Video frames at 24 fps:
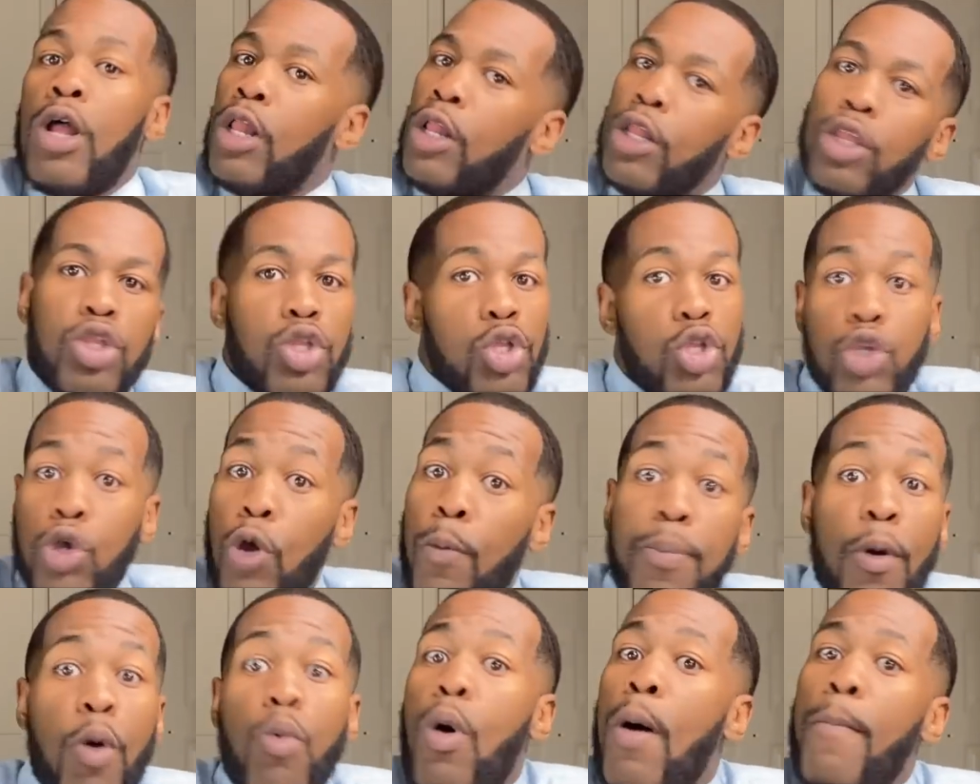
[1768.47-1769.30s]

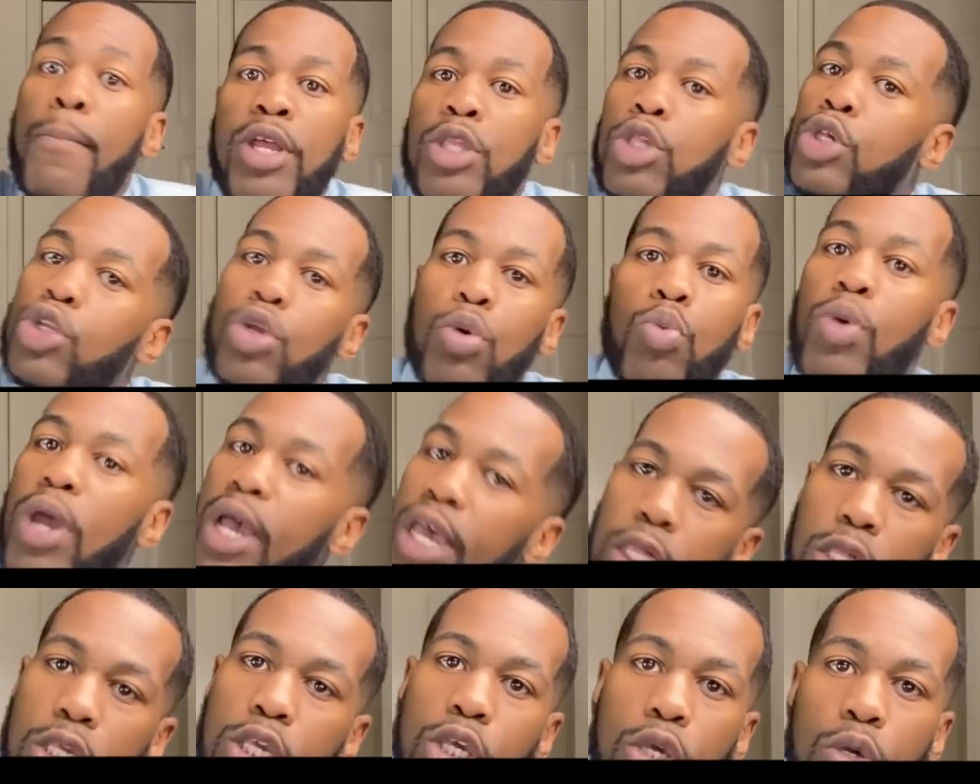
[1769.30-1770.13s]
superwoman to the
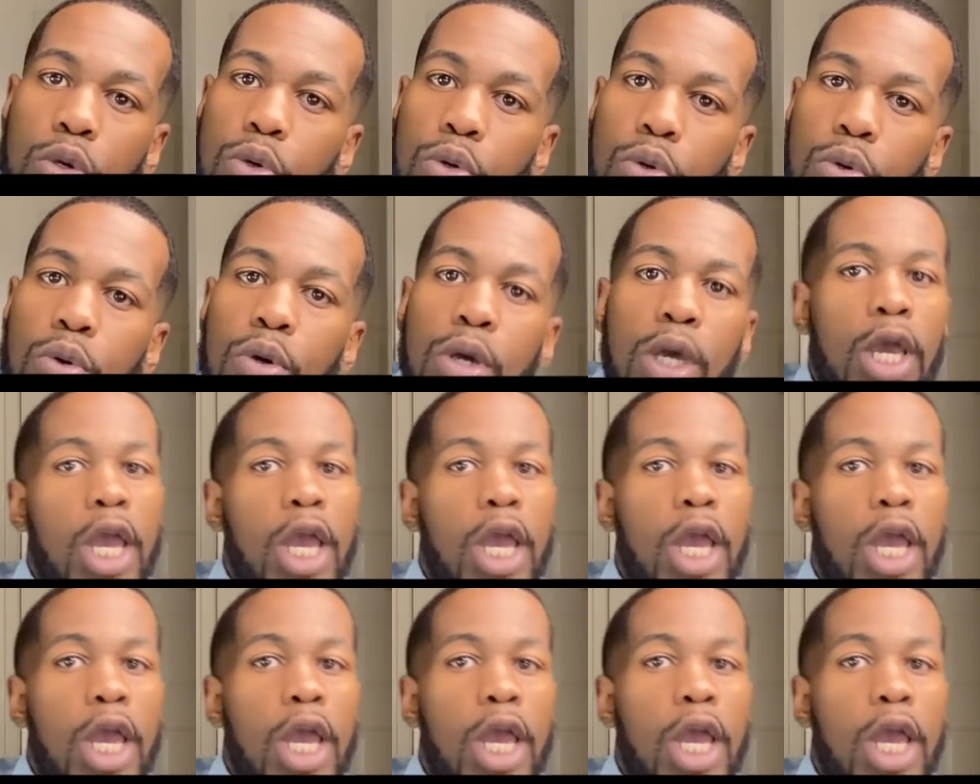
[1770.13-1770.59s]
rescue.